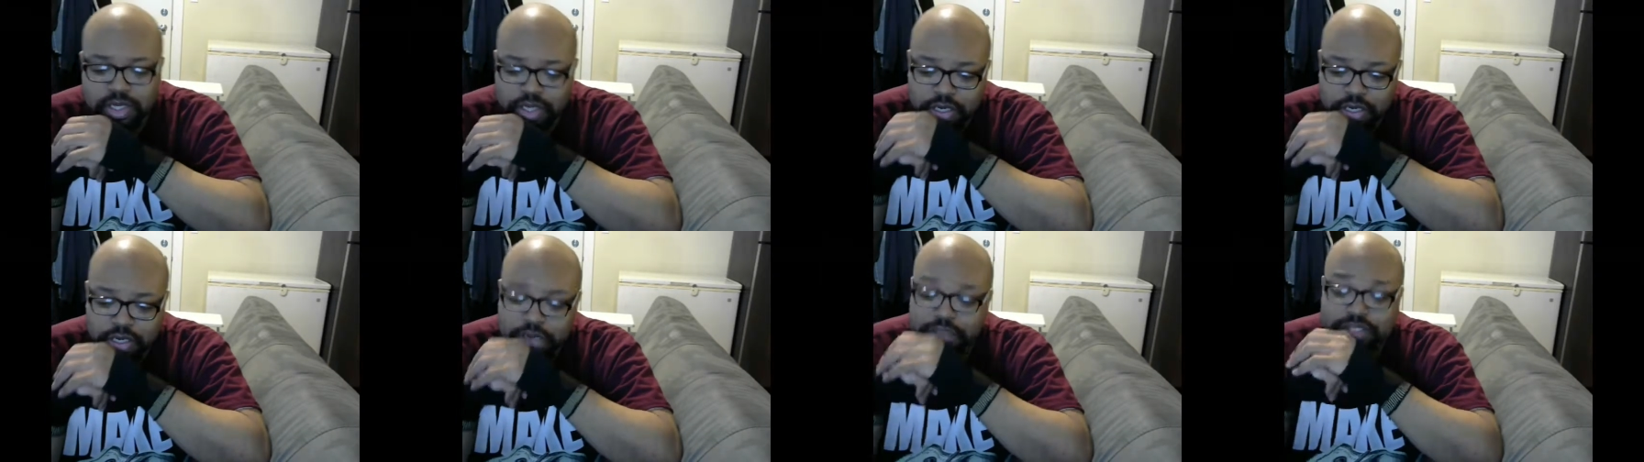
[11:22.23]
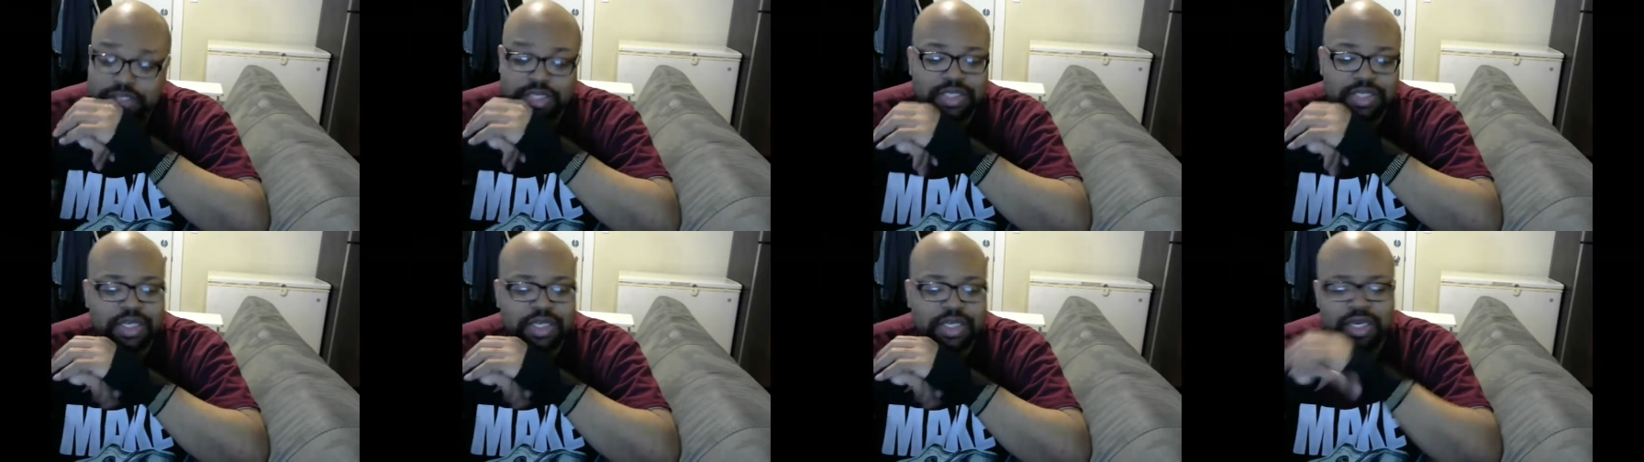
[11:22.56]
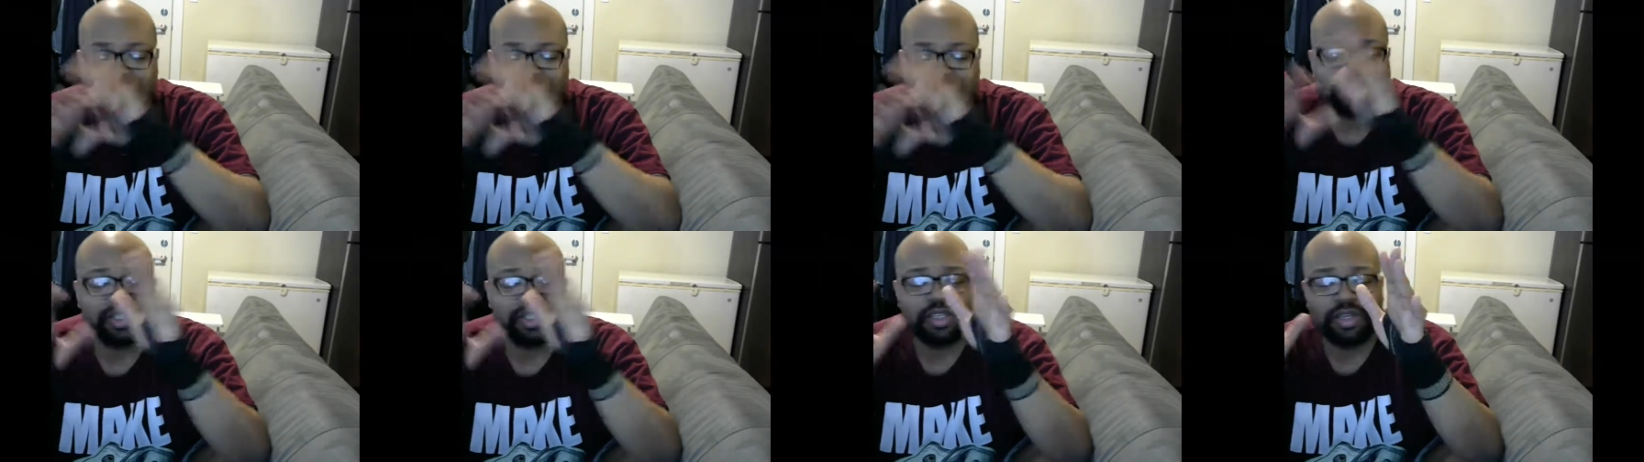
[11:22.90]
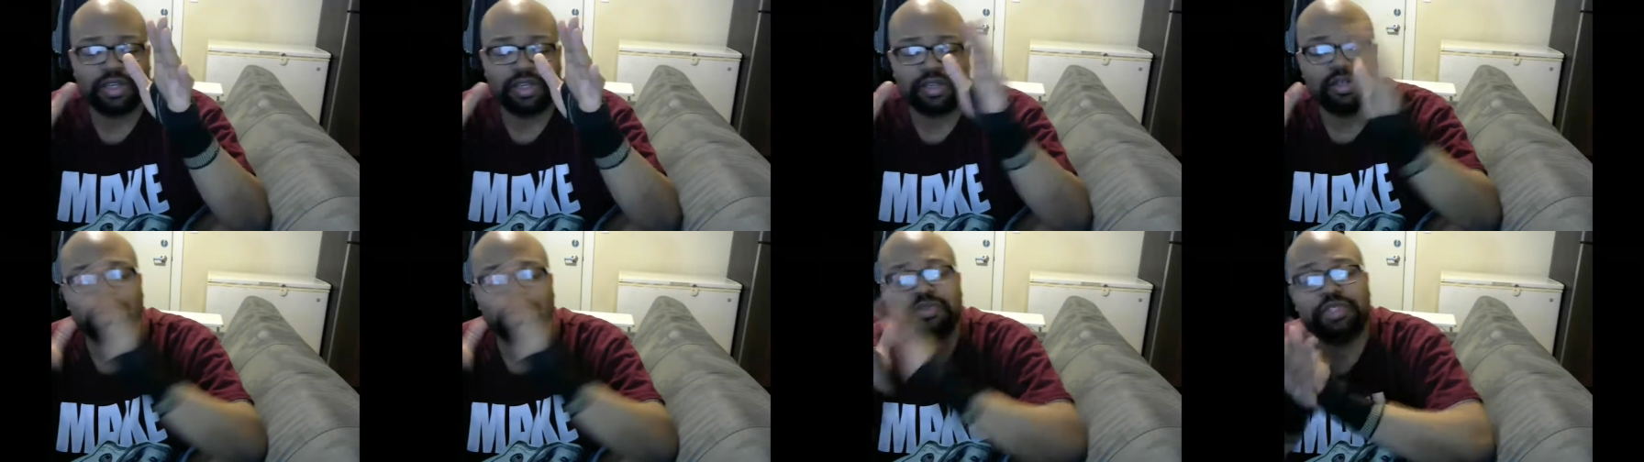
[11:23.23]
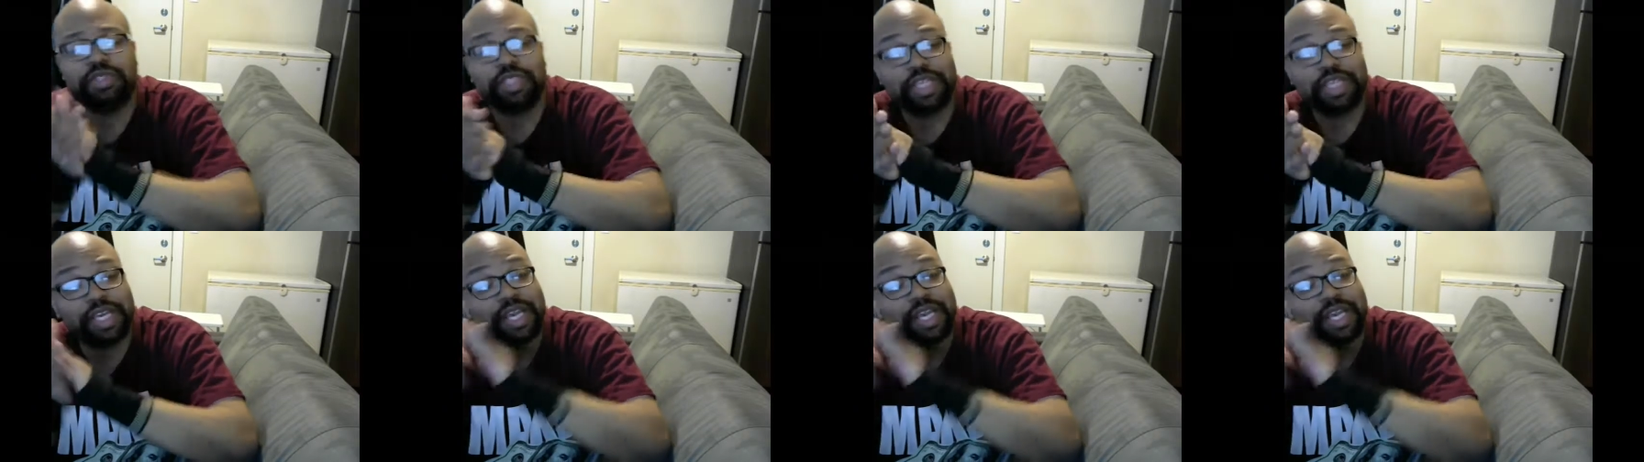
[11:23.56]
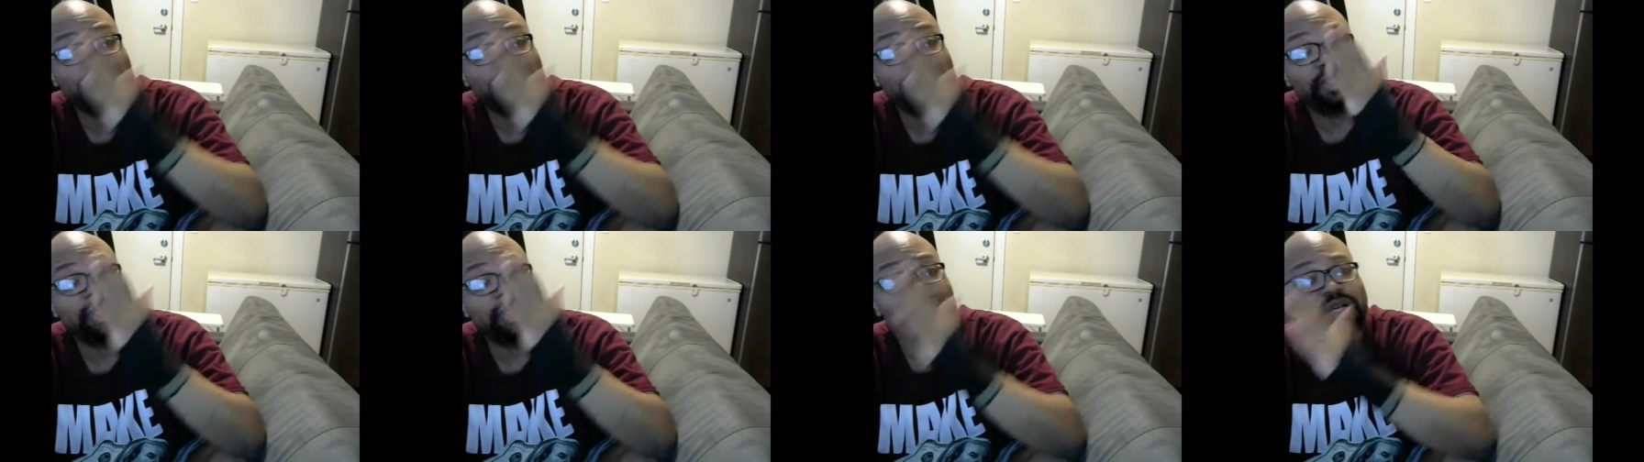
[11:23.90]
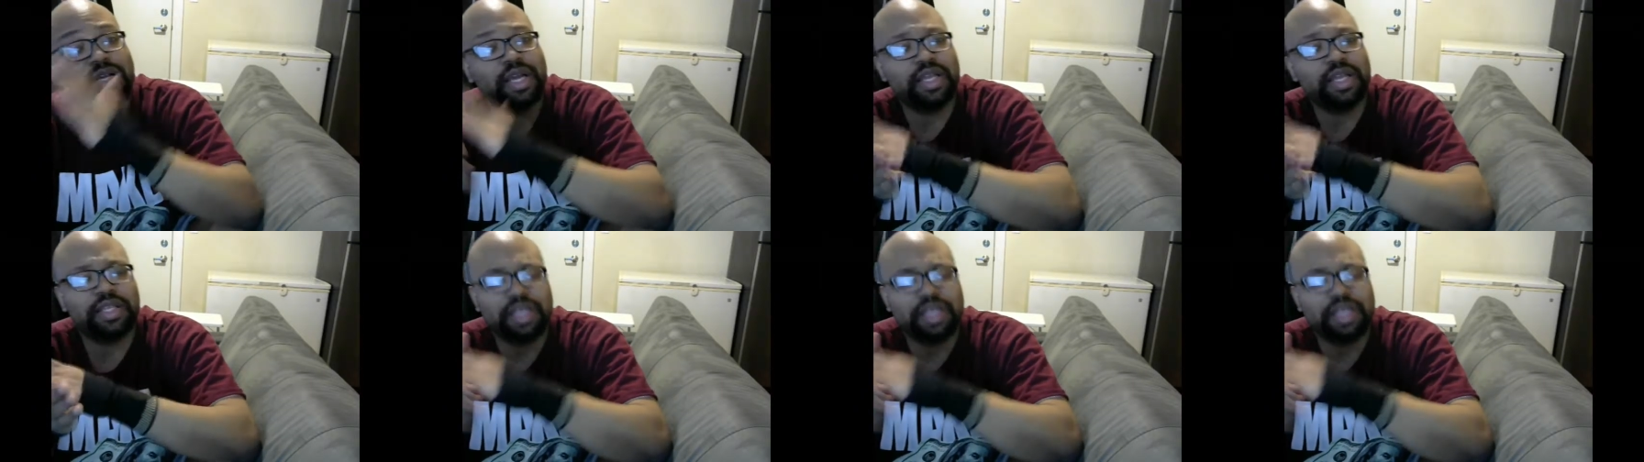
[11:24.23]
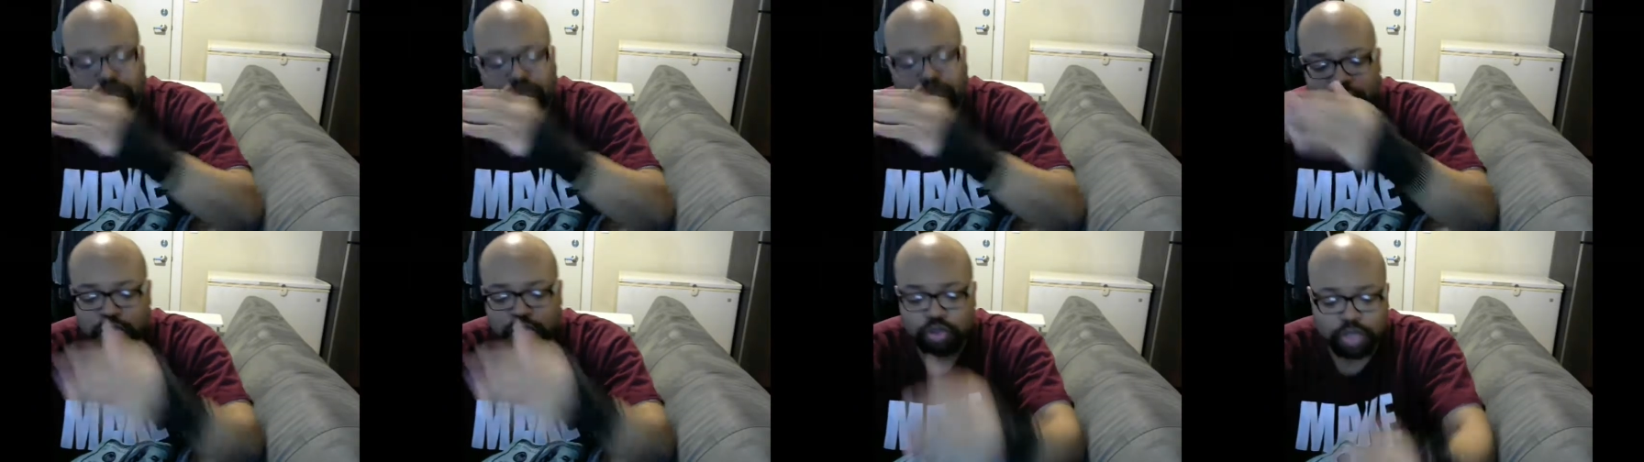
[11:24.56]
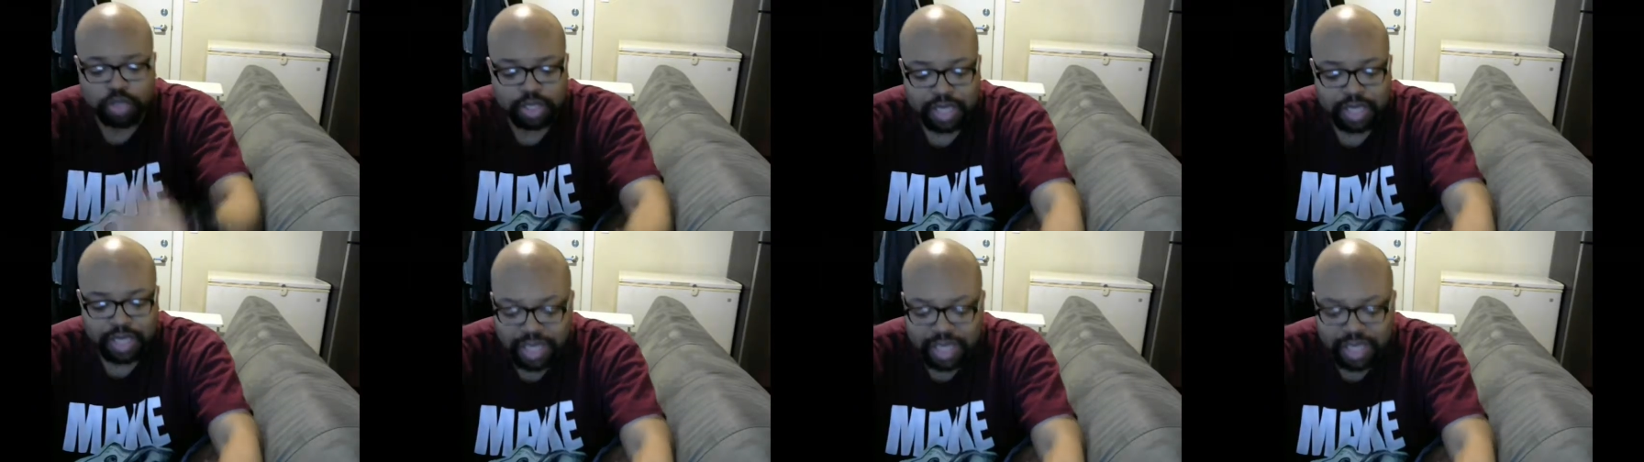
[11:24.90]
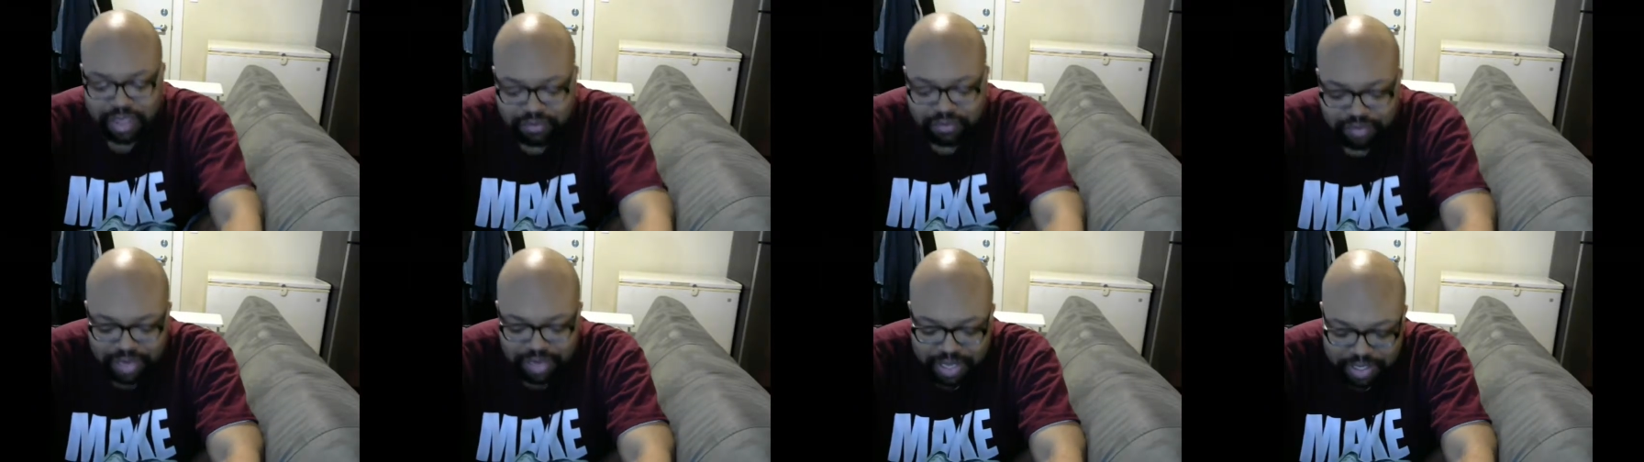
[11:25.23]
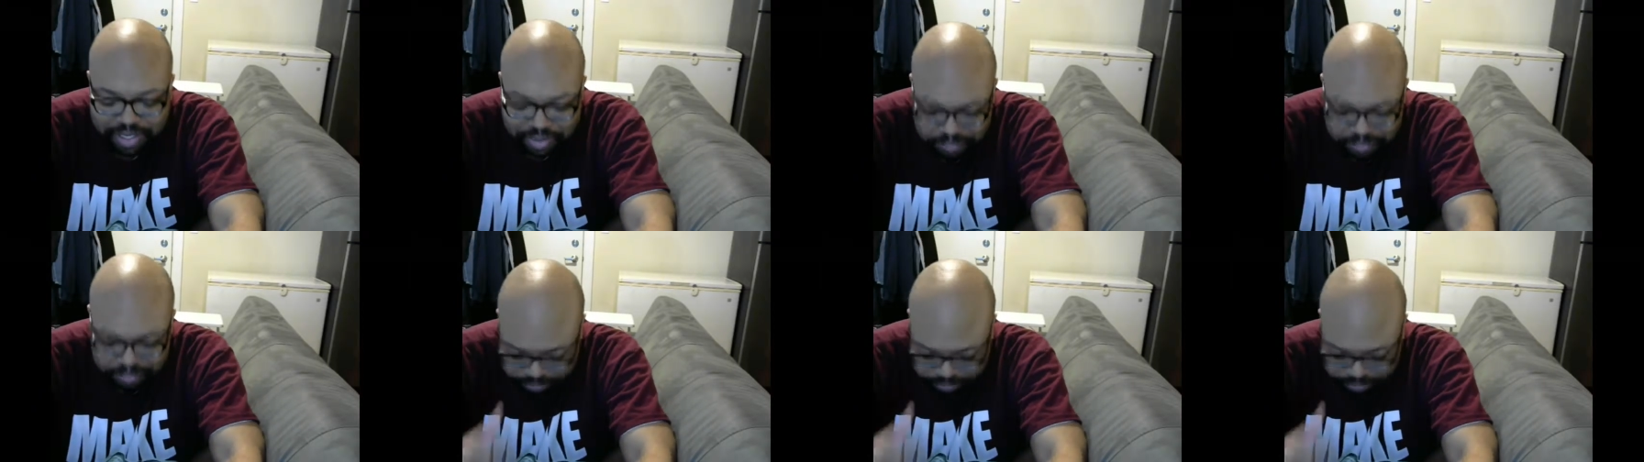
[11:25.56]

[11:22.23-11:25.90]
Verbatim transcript: You know, since there obviously no no G Ms and nothing like that, but you could have like